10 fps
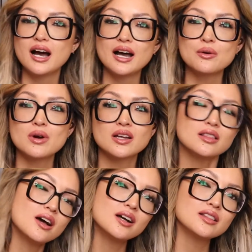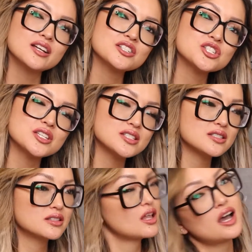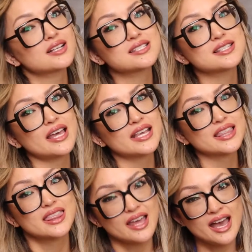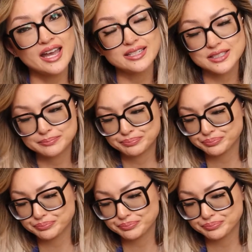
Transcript: I want long luscious locks like that.